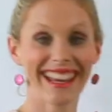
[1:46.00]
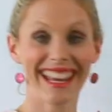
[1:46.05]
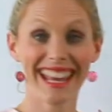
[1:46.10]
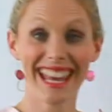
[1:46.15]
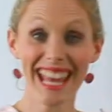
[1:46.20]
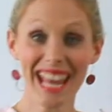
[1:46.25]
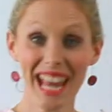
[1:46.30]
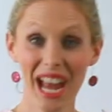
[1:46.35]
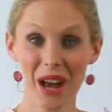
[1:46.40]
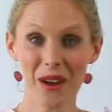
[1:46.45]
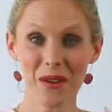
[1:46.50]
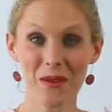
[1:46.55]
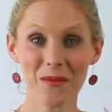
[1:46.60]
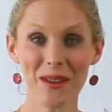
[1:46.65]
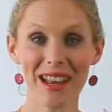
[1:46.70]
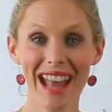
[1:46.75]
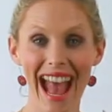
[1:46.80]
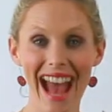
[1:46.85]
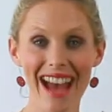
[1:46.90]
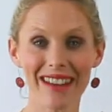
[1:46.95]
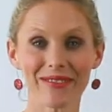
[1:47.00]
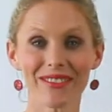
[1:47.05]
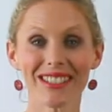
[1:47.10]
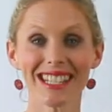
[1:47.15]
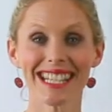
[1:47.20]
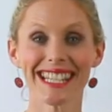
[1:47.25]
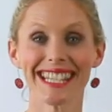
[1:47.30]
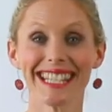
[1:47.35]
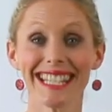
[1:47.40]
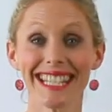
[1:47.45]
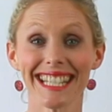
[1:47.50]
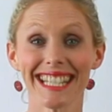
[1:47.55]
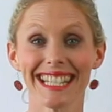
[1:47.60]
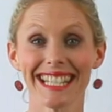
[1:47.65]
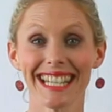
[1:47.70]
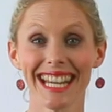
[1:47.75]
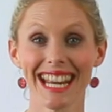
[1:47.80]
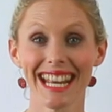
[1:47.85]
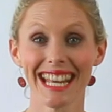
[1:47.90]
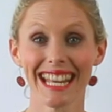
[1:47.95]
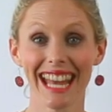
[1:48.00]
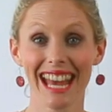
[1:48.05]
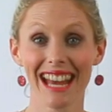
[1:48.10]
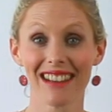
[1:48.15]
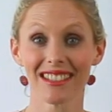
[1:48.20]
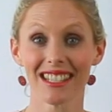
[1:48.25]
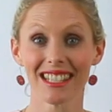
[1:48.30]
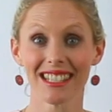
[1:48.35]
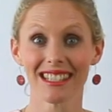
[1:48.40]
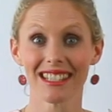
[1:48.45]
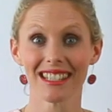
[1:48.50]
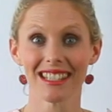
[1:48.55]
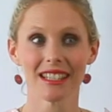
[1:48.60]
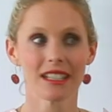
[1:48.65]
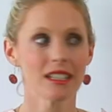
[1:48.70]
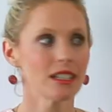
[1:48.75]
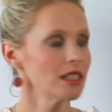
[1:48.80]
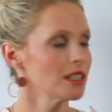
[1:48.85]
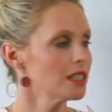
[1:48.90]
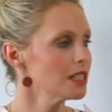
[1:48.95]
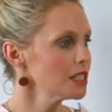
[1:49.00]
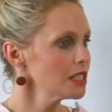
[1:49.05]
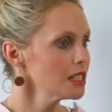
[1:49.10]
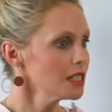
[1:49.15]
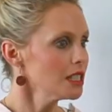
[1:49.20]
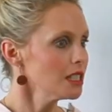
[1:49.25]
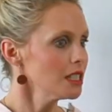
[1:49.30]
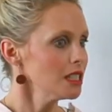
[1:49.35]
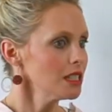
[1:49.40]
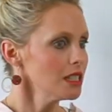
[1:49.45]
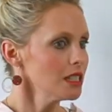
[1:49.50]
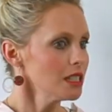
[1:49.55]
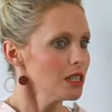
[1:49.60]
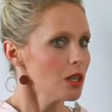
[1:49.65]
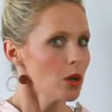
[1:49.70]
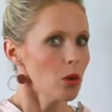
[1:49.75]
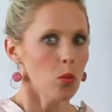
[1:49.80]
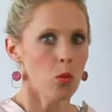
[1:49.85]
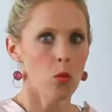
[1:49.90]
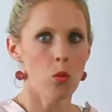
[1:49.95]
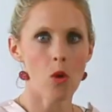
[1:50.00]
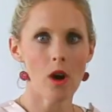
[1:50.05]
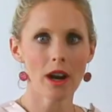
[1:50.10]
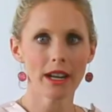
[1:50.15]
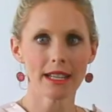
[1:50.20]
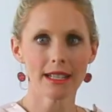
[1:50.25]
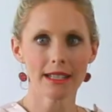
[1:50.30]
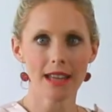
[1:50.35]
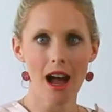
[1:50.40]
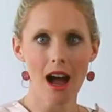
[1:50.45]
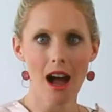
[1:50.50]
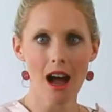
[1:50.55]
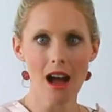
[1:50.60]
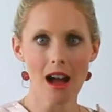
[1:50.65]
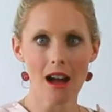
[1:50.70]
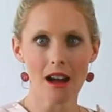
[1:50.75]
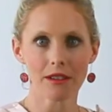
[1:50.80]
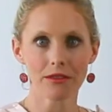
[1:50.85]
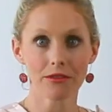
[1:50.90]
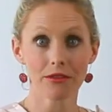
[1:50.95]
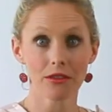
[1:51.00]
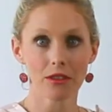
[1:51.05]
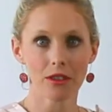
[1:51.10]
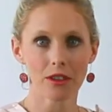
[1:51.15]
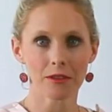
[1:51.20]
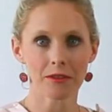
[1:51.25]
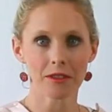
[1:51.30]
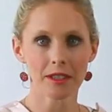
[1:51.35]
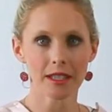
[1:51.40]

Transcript: Here we have 16 counters. What is half of